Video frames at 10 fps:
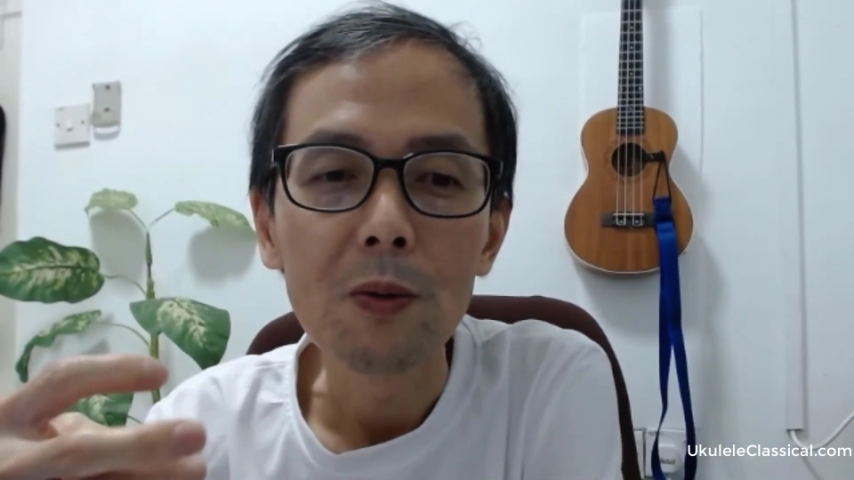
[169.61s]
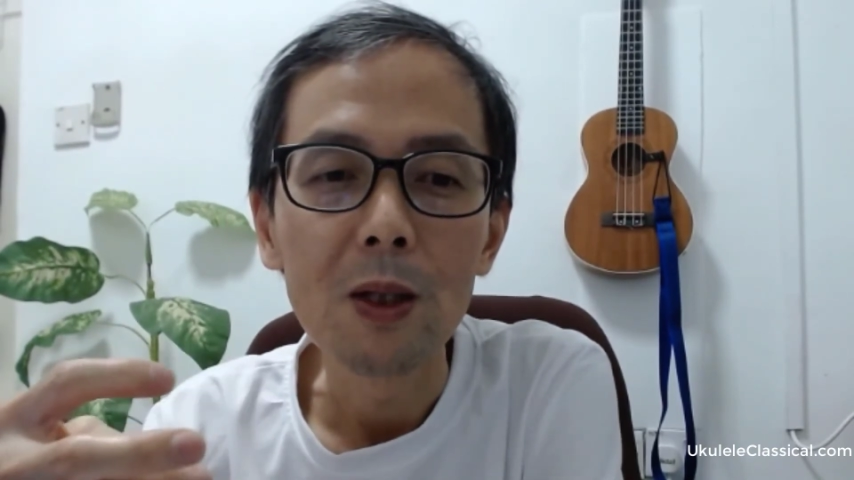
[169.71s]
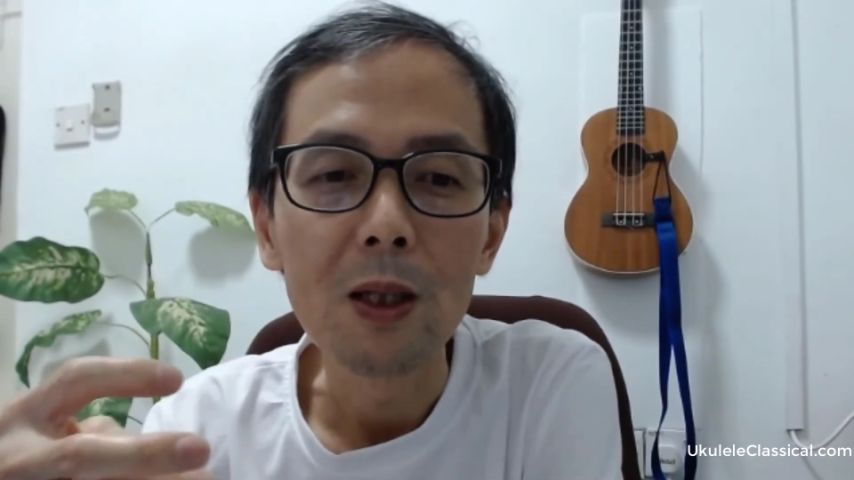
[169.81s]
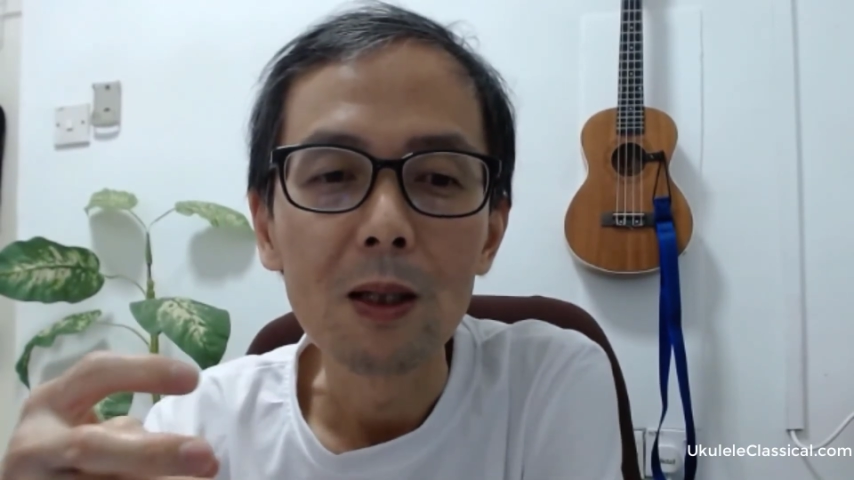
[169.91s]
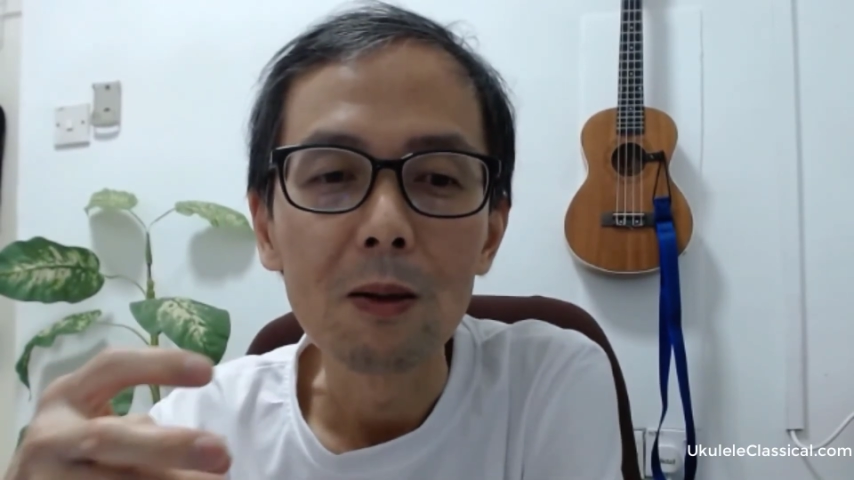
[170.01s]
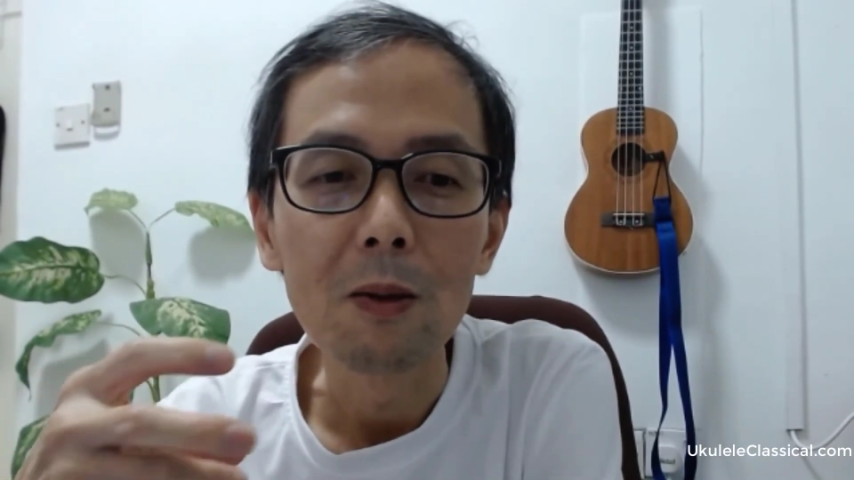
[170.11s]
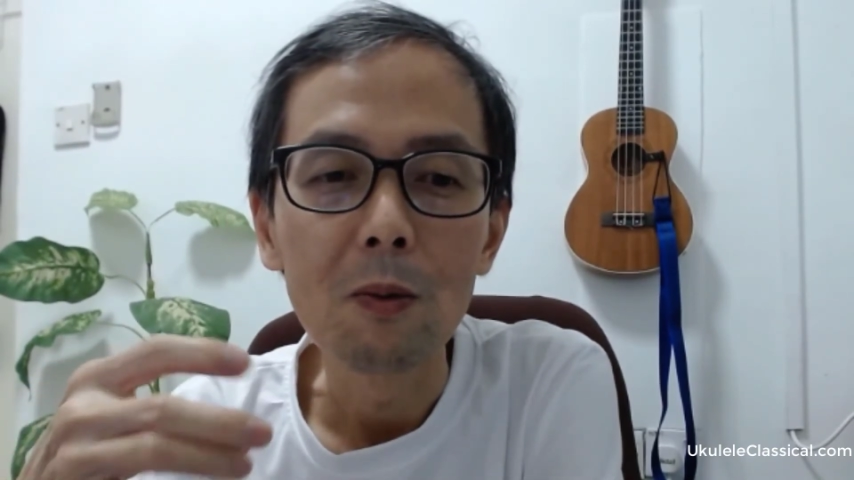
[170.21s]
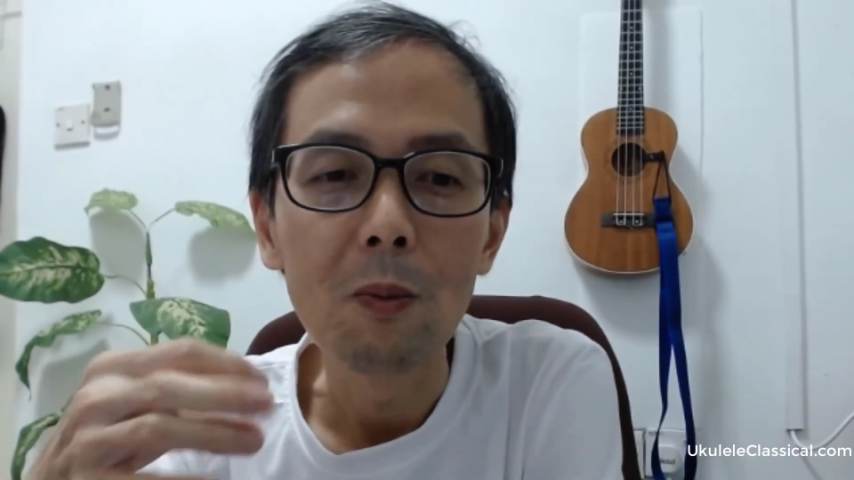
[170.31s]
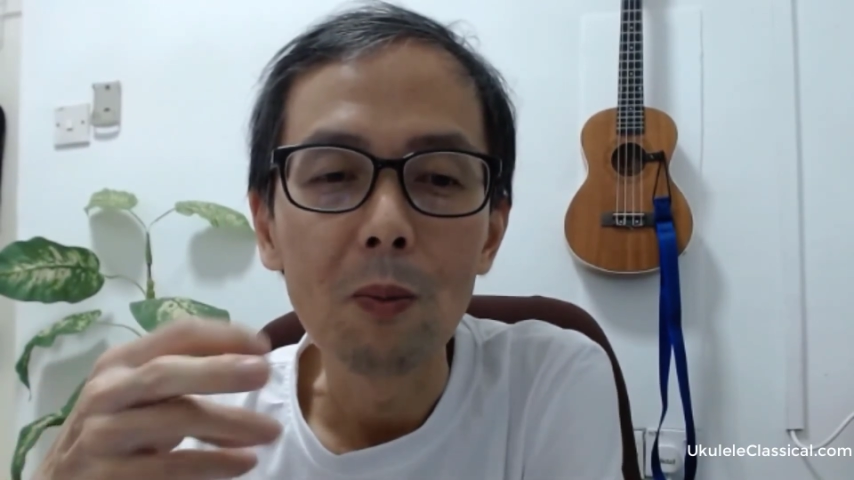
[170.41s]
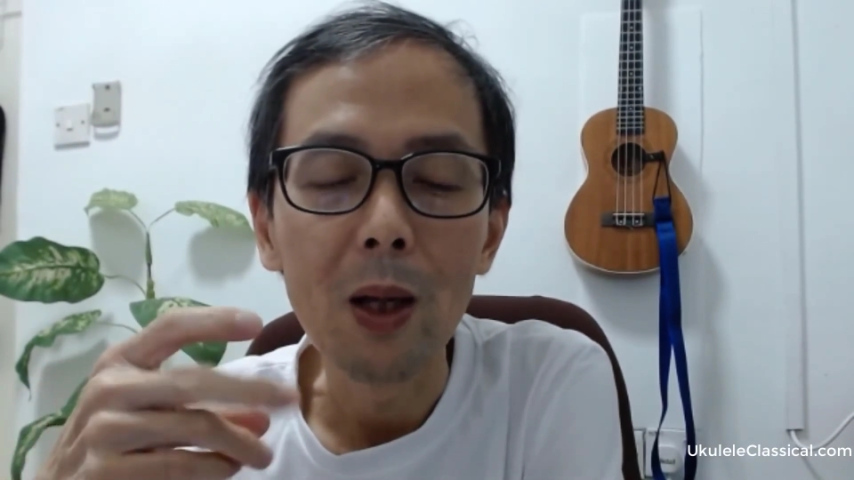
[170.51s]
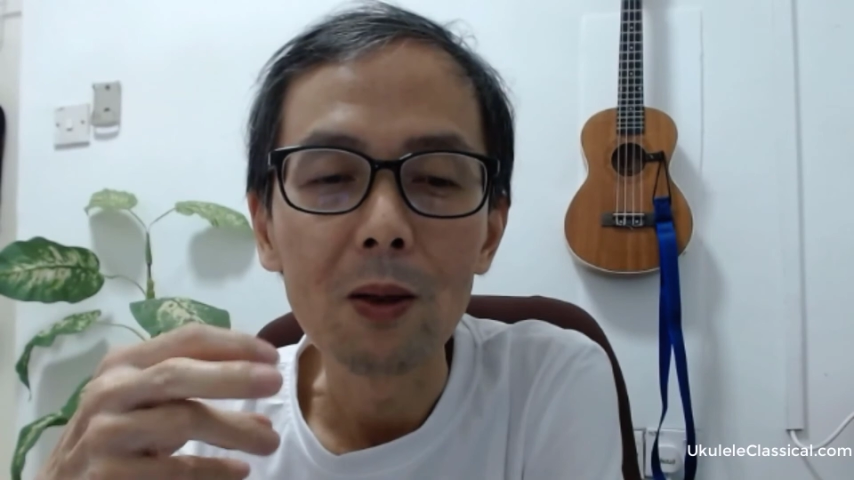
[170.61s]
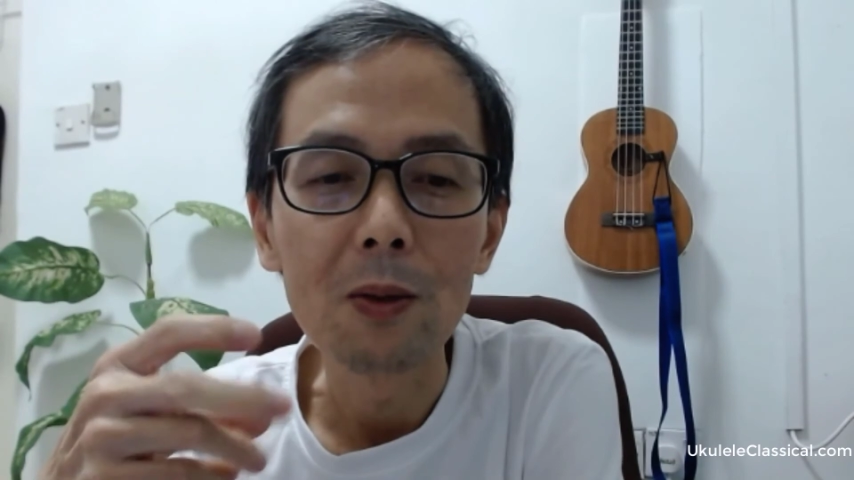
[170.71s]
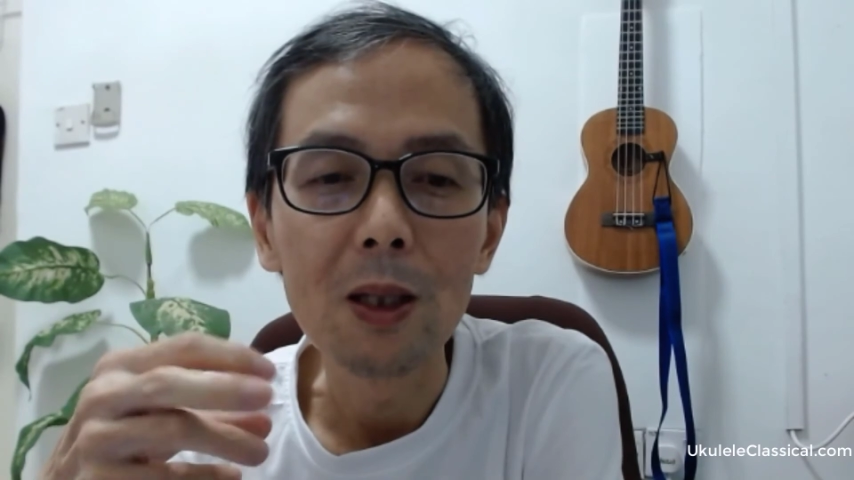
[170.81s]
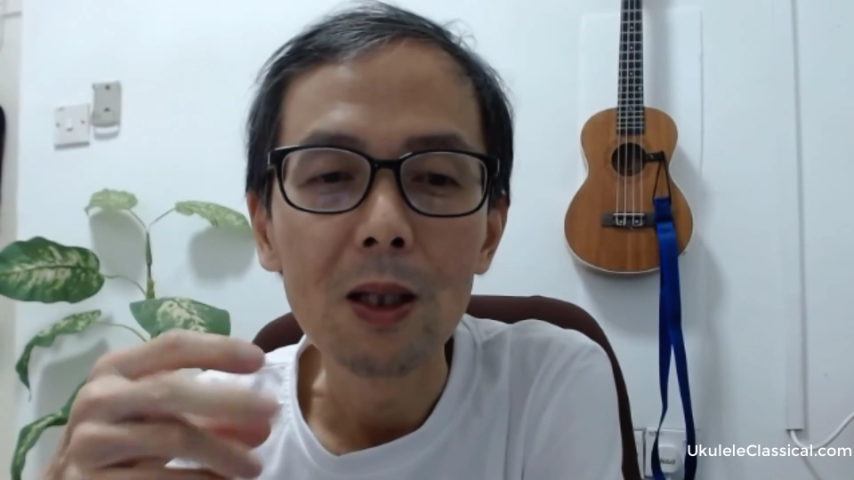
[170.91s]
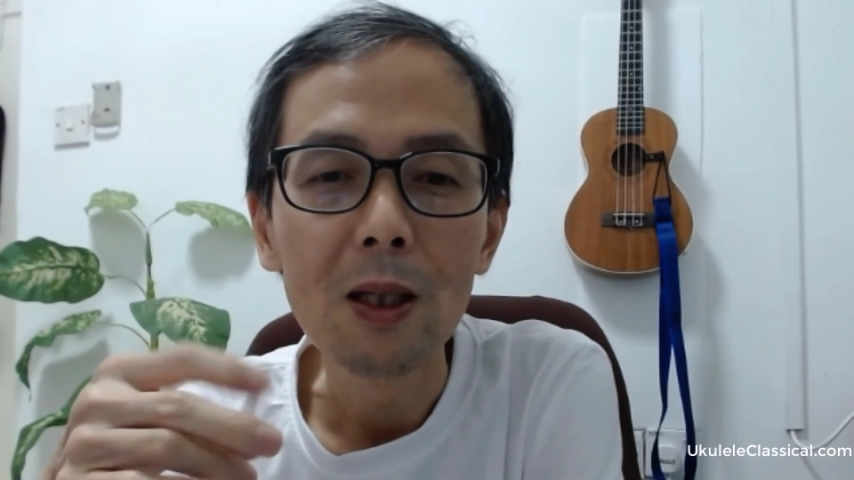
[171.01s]
the
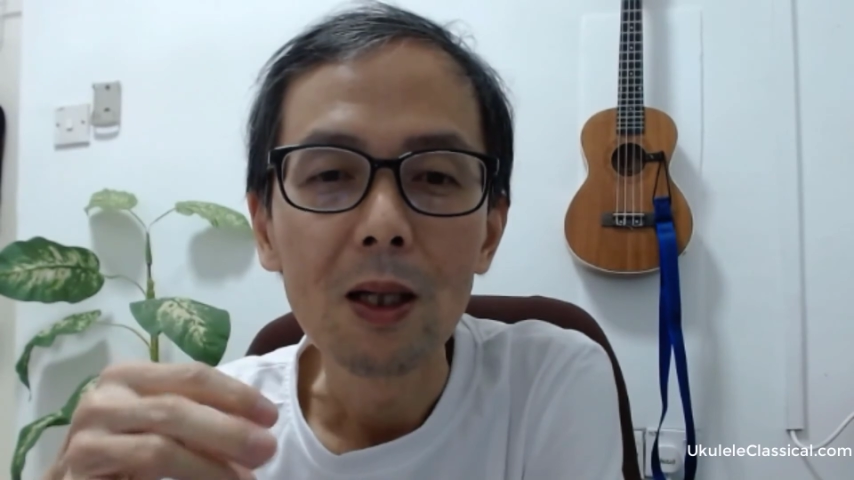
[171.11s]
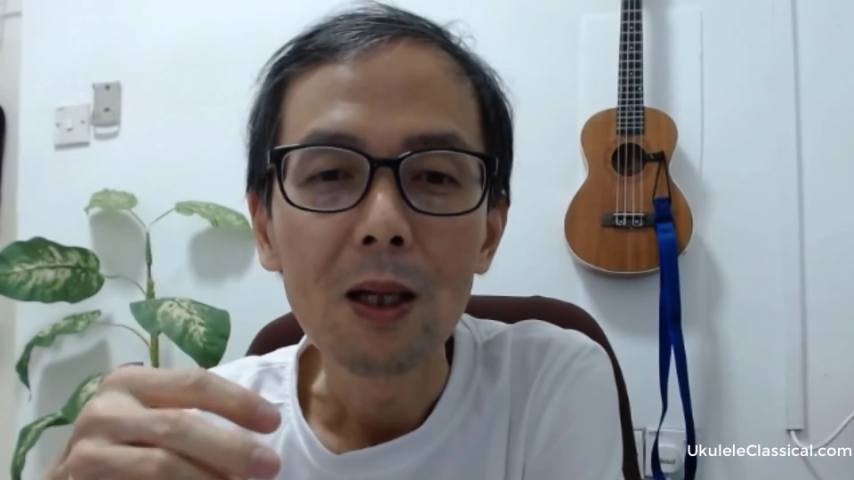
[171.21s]
melody